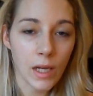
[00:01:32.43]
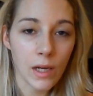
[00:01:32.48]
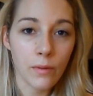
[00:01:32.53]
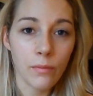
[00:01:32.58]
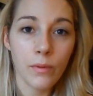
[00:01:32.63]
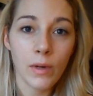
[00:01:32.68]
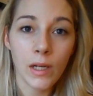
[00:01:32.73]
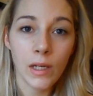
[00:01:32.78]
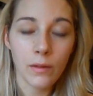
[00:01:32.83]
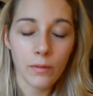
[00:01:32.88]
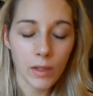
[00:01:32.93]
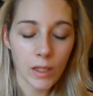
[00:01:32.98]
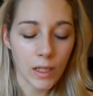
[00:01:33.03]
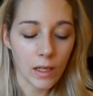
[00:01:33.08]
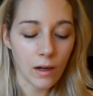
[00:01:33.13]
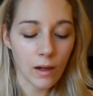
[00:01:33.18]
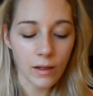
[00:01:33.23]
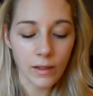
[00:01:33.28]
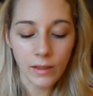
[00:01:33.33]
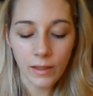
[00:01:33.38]
I
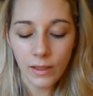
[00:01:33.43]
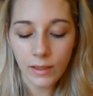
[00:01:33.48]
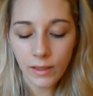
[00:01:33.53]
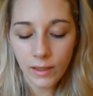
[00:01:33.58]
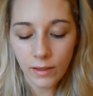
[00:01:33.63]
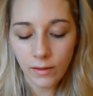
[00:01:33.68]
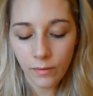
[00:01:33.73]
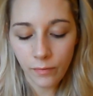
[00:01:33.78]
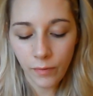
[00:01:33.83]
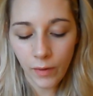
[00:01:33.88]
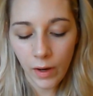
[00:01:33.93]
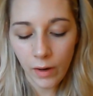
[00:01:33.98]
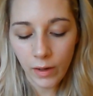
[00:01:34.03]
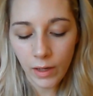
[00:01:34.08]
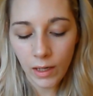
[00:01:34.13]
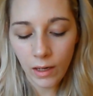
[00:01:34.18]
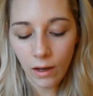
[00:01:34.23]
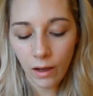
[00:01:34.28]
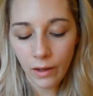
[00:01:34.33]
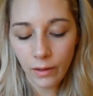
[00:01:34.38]
really like this. It's a
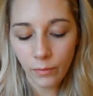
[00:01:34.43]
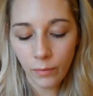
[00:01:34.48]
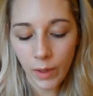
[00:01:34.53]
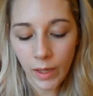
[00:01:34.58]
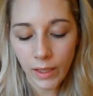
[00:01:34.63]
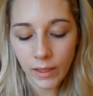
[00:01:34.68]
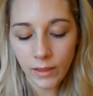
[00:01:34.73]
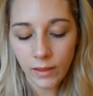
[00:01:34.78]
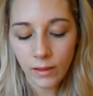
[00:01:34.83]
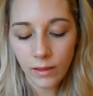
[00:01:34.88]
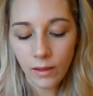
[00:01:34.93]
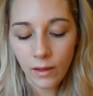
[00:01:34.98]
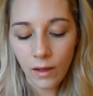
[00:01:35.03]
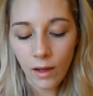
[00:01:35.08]
very lightweight